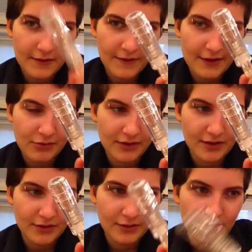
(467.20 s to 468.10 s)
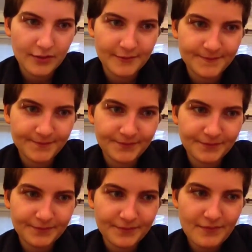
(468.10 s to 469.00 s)
That's what they do.
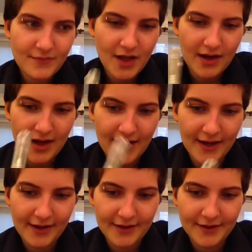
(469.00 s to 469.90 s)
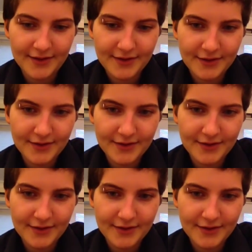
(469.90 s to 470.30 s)
And